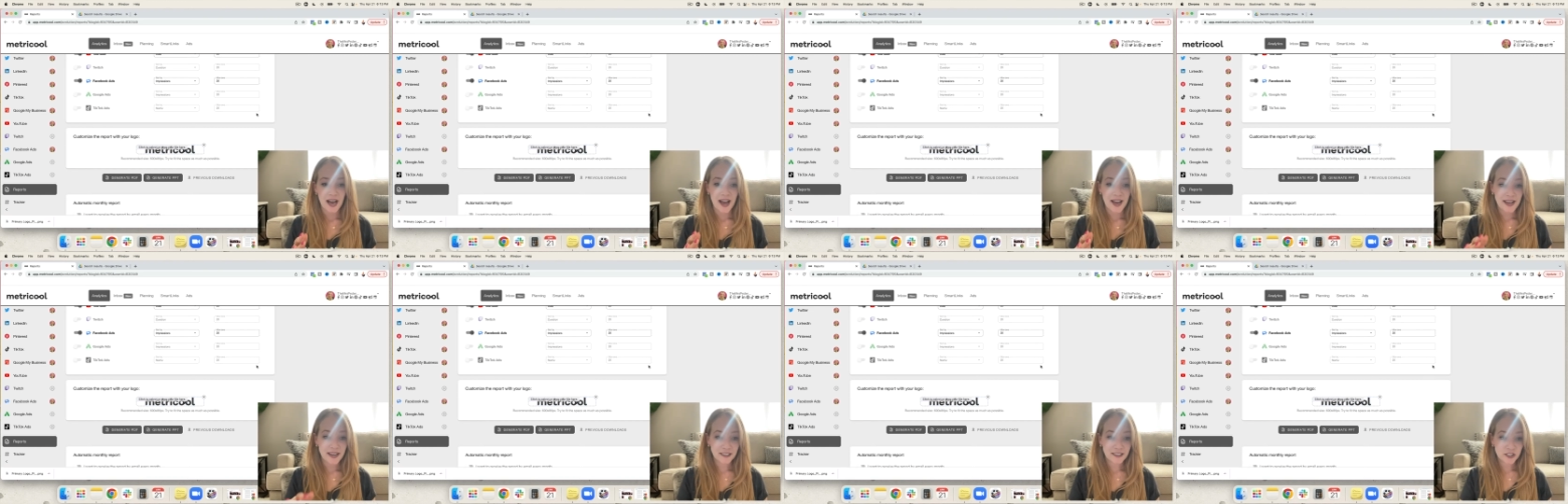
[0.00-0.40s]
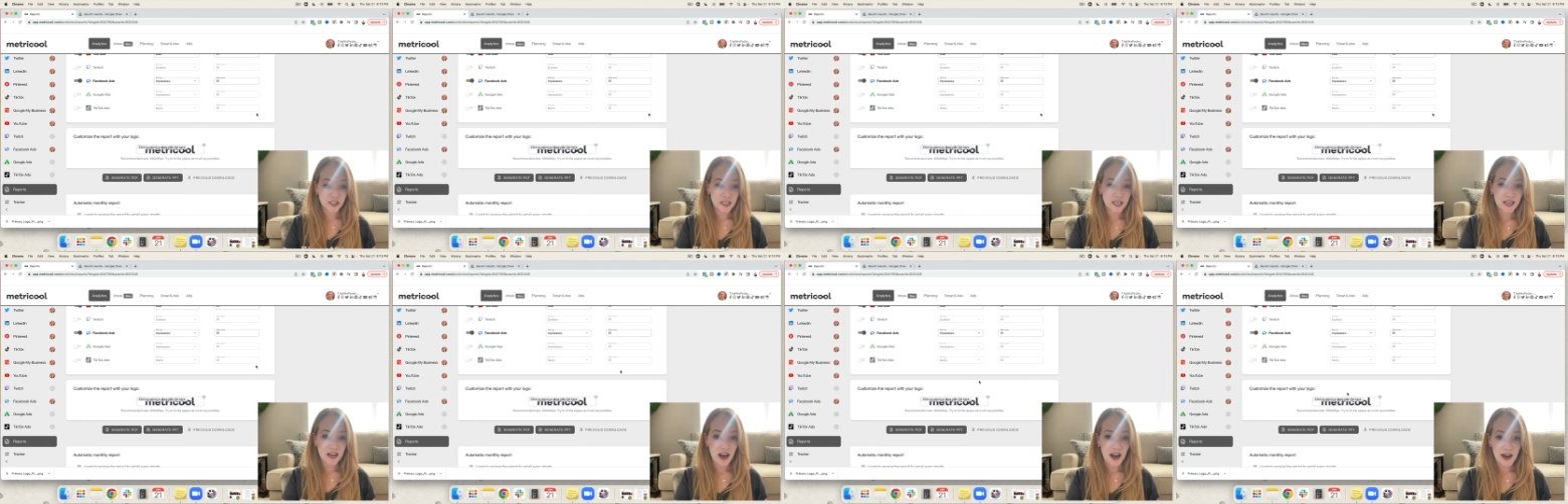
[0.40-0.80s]
I
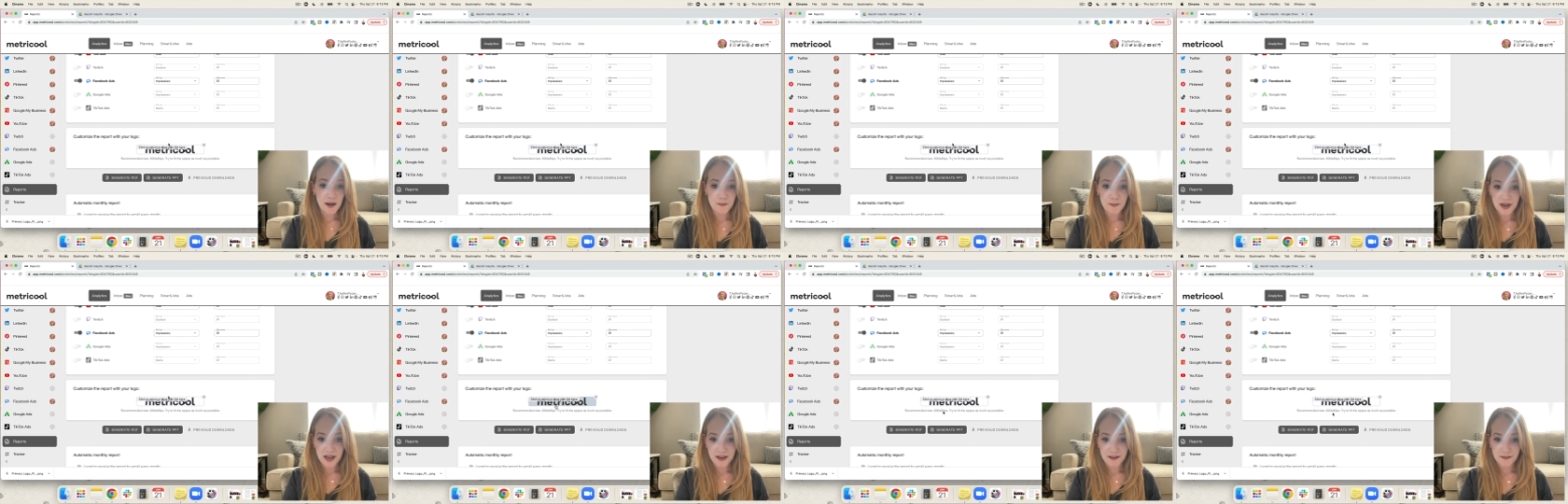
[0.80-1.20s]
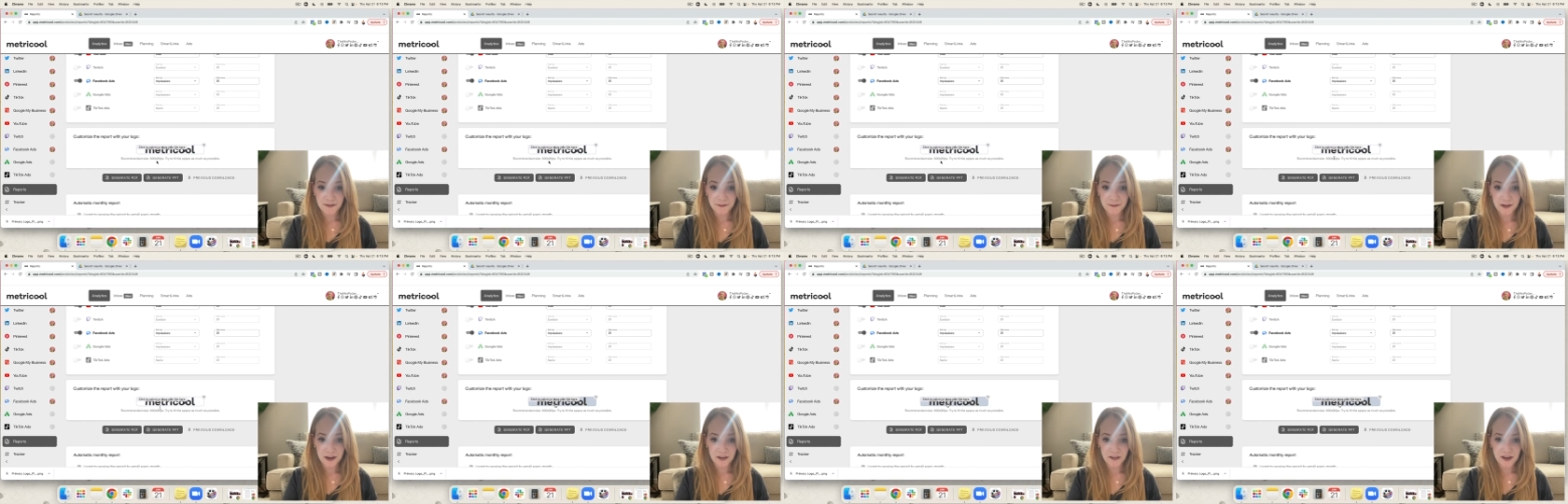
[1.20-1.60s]
actually got my
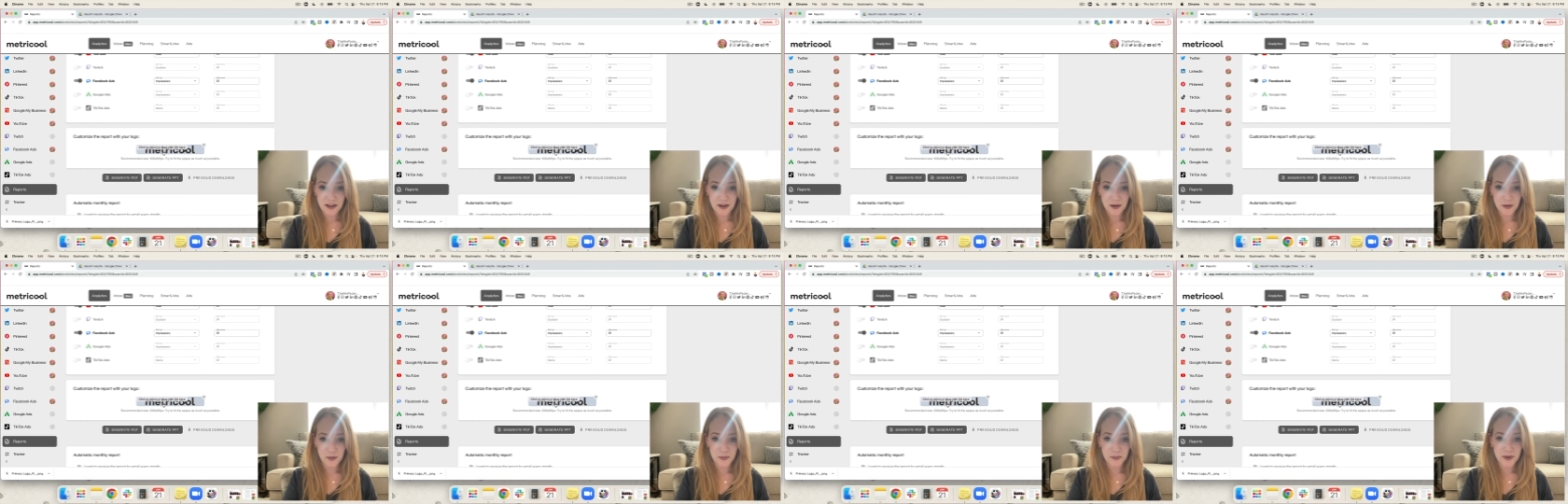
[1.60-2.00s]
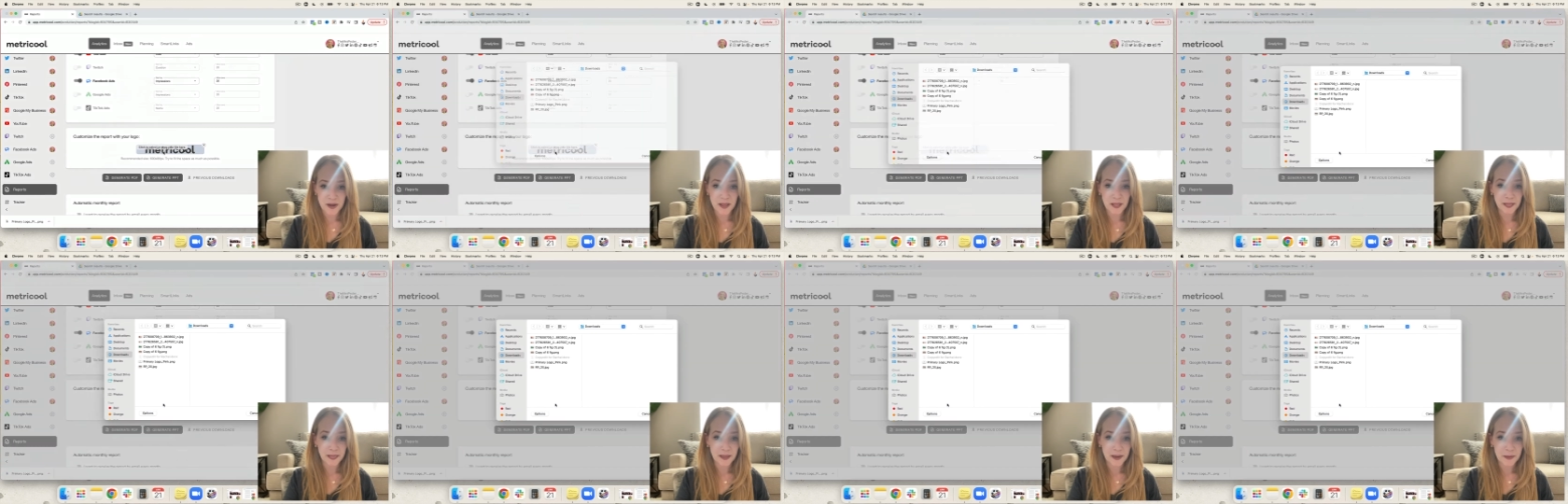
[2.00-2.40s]
very own
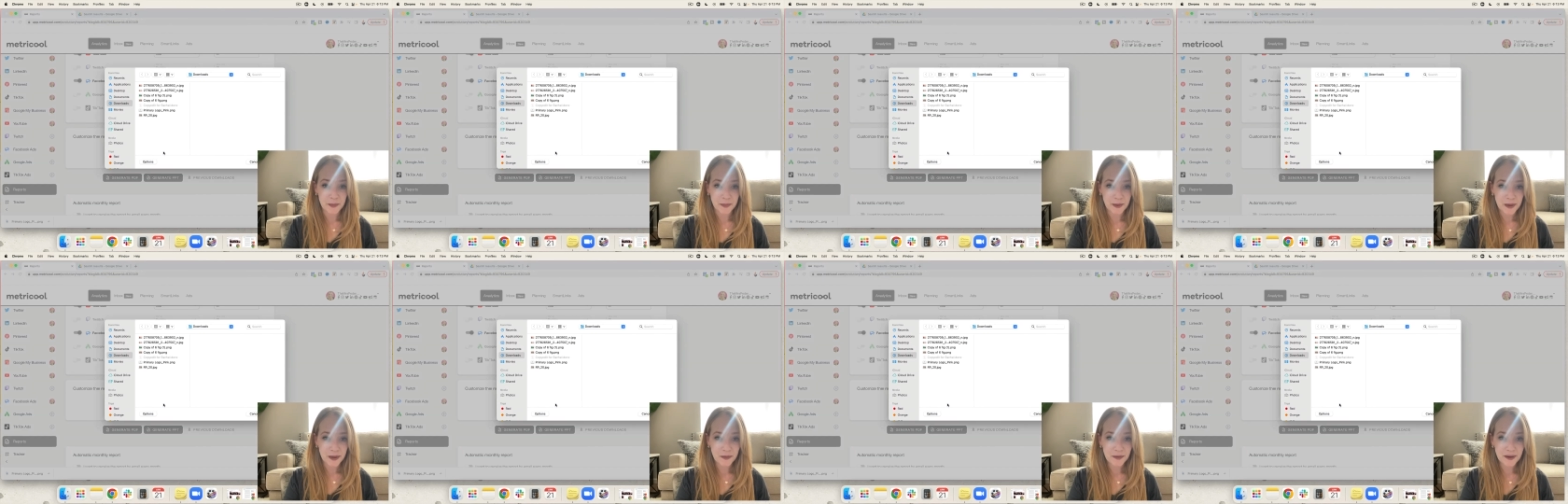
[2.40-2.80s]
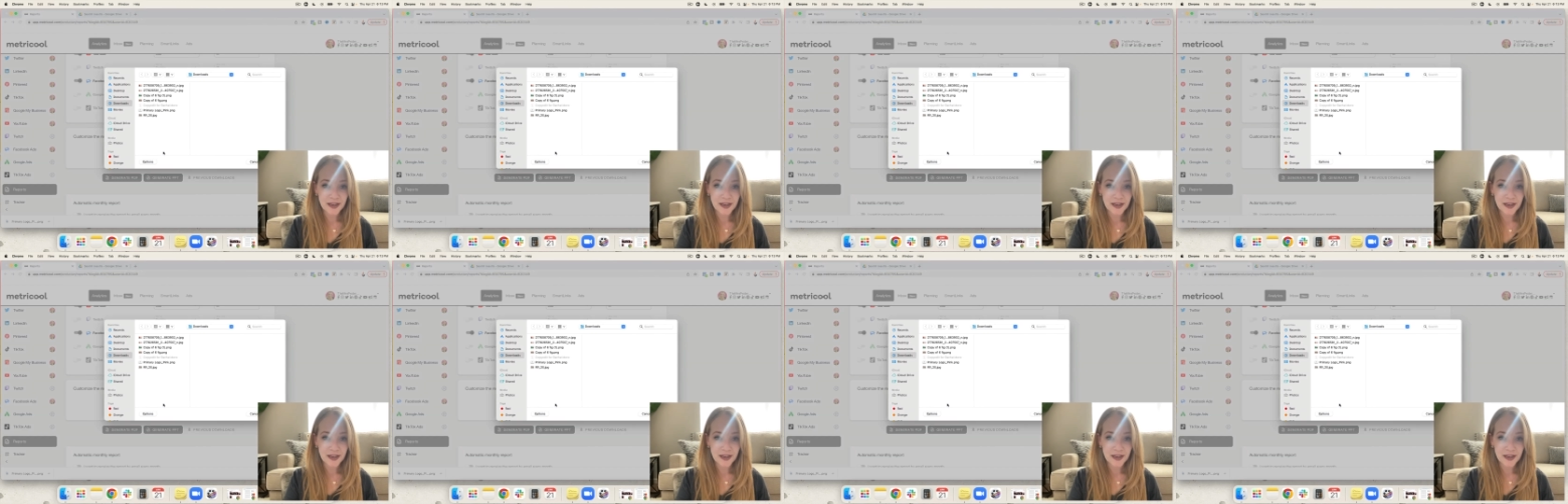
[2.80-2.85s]
logo,